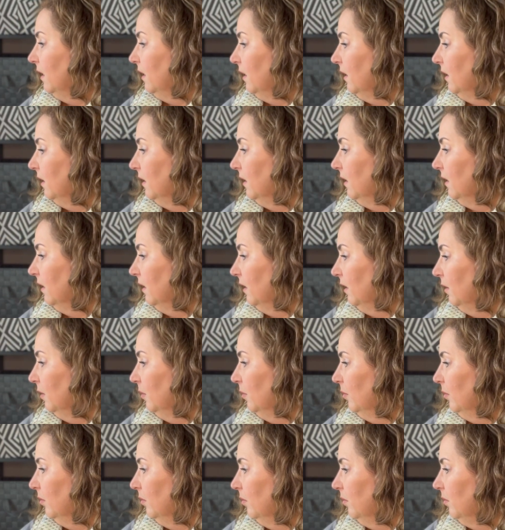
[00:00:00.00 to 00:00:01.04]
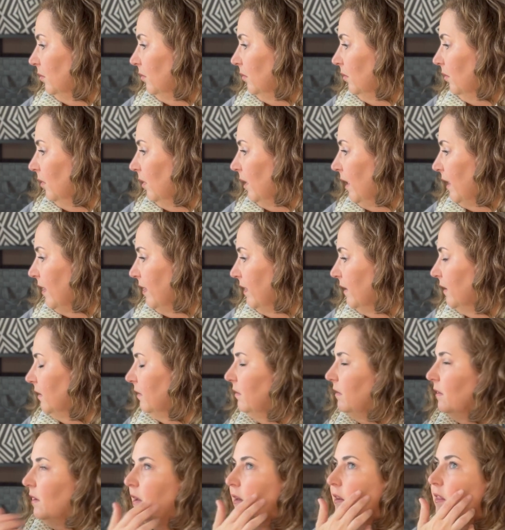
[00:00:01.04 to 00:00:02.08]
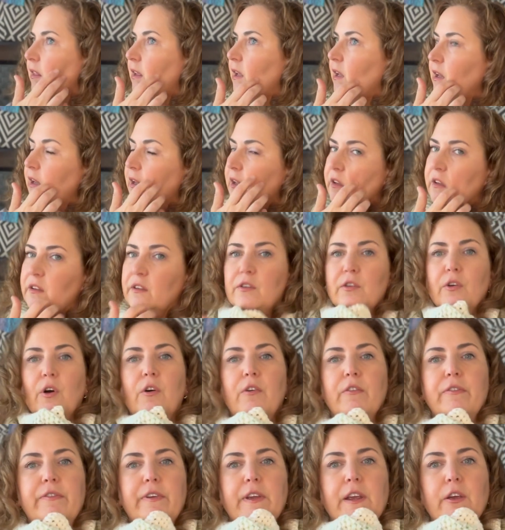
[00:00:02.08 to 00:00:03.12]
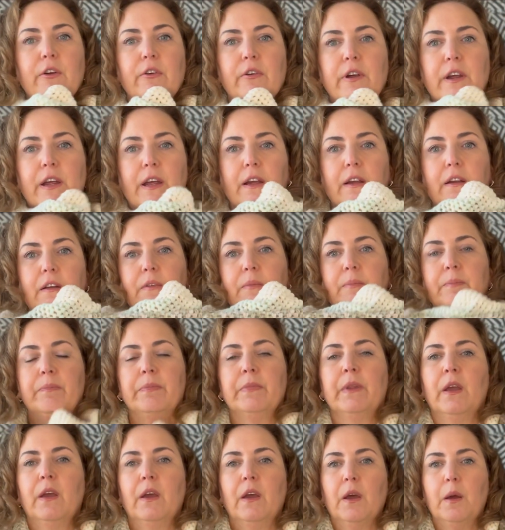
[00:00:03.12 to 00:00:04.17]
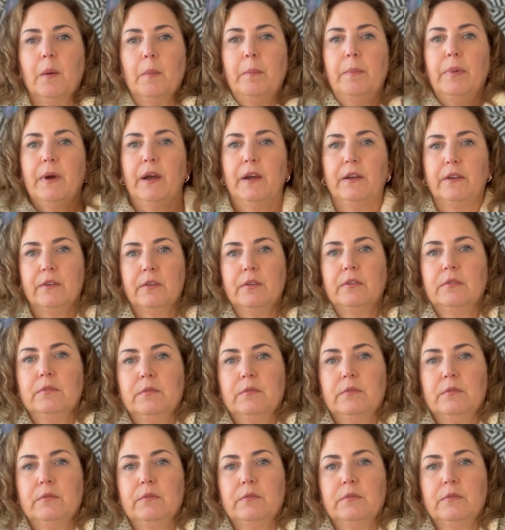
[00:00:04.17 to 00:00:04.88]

And this, I think, is all fingering, but